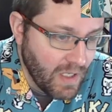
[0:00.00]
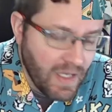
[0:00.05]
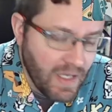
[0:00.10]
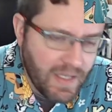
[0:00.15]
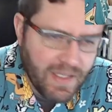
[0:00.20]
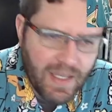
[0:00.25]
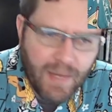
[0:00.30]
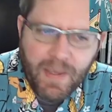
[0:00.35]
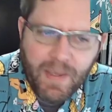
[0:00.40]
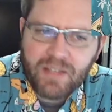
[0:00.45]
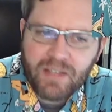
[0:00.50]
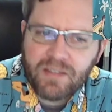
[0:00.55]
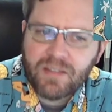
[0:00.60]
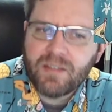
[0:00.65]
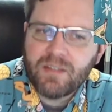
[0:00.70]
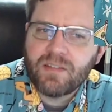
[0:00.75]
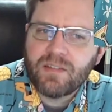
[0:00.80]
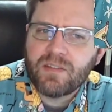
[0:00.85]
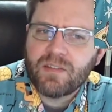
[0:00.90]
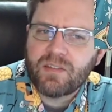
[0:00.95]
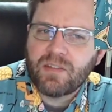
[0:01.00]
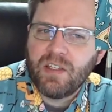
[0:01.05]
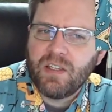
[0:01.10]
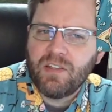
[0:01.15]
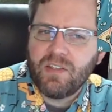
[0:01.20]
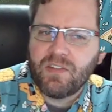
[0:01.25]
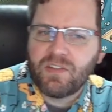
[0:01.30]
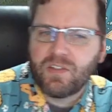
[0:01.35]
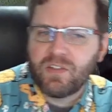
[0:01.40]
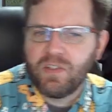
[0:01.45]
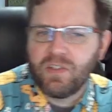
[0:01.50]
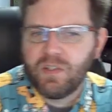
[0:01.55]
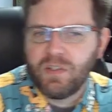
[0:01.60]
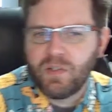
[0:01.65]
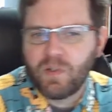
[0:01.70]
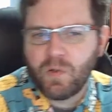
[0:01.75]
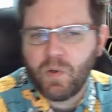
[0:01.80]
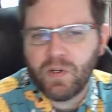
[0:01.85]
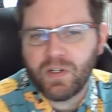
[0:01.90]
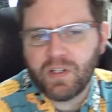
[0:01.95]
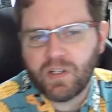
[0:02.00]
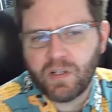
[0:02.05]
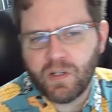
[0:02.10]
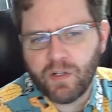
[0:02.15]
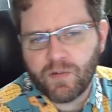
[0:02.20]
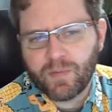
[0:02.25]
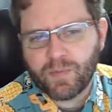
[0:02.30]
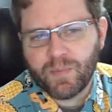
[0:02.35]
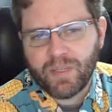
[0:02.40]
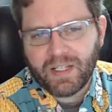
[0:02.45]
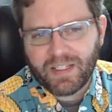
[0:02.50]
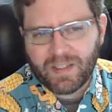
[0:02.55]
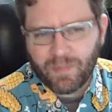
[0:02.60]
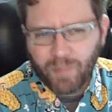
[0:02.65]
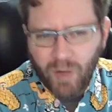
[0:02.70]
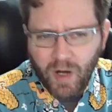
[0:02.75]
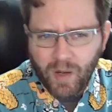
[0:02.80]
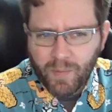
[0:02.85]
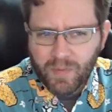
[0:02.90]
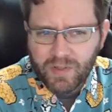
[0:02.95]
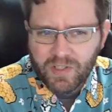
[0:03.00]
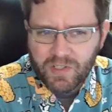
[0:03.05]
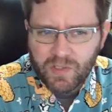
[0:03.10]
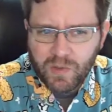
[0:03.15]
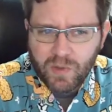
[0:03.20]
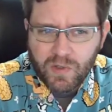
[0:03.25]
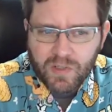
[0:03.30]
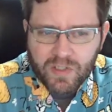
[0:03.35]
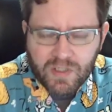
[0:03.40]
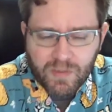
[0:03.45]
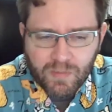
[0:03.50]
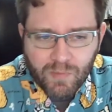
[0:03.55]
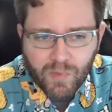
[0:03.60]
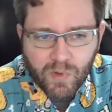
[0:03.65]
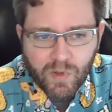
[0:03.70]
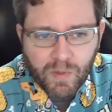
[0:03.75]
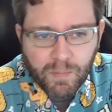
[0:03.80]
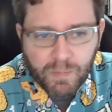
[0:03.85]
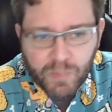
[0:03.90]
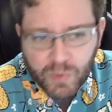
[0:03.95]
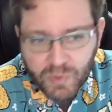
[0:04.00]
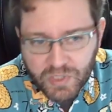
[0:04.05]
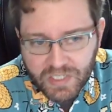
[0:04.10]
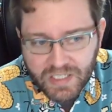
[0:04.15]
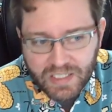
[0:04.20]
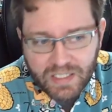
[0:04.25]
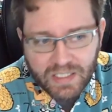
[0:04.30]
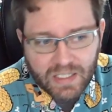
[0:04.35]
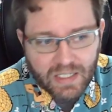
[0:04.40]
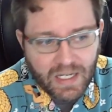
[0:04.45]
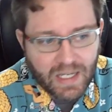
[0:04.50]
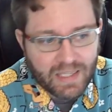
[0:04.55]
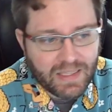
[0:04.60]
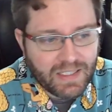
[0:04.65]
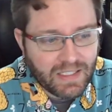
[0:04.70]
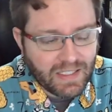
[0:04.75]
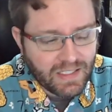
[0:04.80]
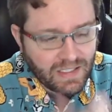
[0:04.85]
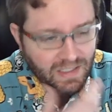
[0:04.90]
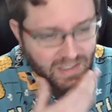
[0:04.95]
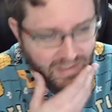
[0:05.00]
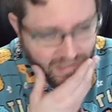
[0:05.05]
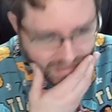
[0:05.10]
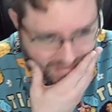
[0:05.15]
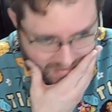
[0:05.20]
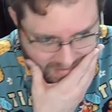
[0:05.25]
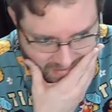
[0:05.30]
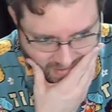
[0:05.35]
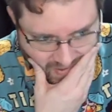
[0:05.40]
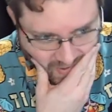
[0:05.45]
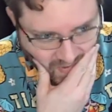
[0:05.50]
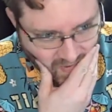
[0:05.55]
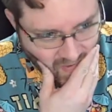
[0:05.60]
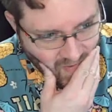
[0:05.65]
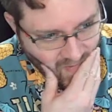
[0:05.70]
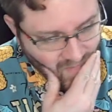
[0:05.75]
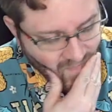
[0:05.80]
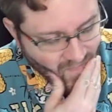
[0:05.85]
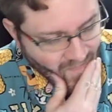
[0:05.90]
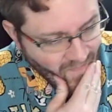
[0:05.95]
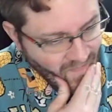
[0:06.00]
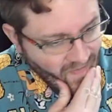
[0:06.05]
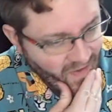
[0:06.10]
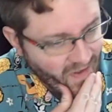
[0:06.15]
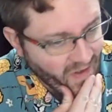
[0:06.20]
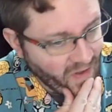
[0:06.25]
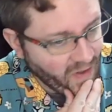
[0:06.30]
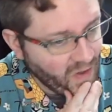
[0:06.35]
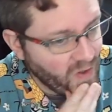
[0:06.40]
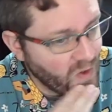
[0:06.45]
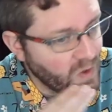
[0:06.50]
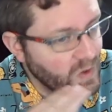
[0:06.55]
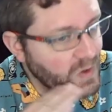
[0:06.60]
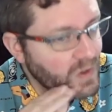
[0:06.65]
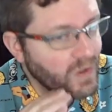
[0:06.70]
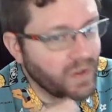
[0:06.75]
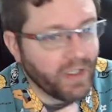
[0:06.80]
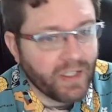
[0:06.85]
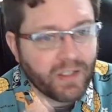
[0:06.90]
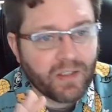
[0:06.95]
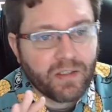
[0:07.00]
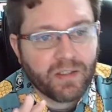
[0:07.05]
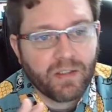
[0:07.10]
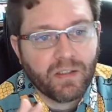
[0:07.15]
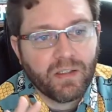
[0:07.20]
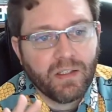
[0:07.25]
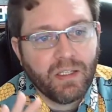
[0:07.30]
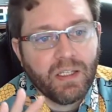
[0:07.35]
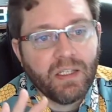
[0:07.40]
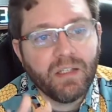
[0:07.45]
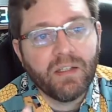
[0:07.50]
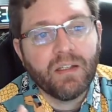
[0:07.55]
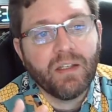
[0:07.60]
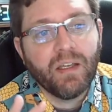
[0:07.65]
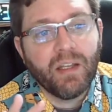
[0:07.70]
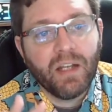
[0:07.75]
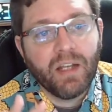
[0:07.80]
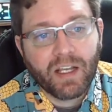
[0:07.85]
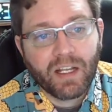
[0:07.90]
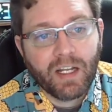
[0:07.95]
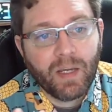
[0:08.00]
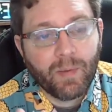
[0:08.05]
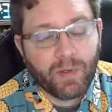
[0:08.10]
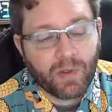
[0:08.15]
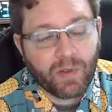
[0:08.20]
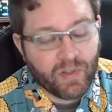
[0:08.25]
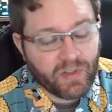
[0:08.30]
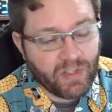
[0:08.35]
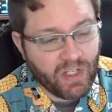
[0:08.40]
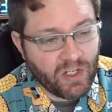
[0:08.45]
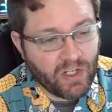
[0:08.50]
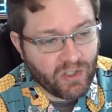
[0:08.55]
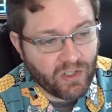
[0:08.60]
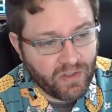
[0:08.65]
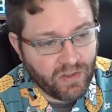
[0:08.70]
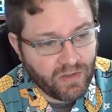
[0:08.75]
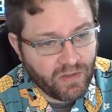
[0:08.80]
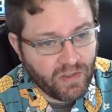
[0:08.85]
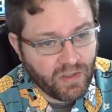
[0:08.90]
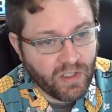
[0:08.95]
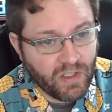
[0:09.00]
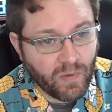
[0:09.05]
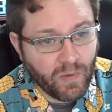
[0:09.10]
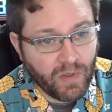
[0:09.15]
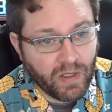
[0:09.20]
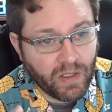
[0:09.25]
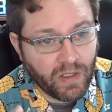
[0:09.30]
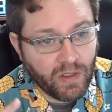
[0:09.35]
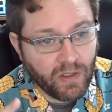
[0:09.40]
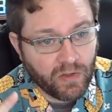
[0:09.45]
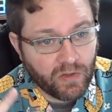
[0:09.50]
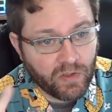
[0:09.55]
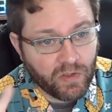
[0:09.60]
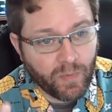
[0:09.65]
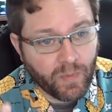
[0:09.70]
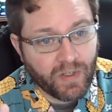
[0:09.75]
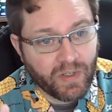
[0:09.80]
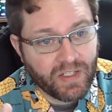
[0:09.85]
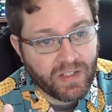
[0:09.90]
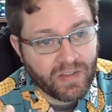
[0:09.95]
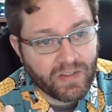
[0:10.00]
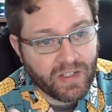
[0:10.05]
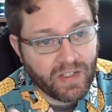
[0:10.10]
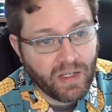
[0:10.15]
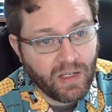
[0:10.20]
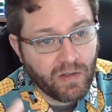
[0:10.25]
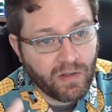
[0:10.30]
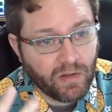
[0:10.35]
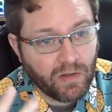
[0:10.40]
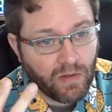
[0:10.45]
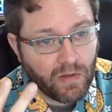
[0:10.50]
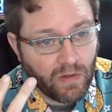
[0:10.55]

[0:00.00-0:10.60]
Yeah, Macy's is going to go from like department store to more boutique. I think their goal, like, in an economic recession, you either want to go super discount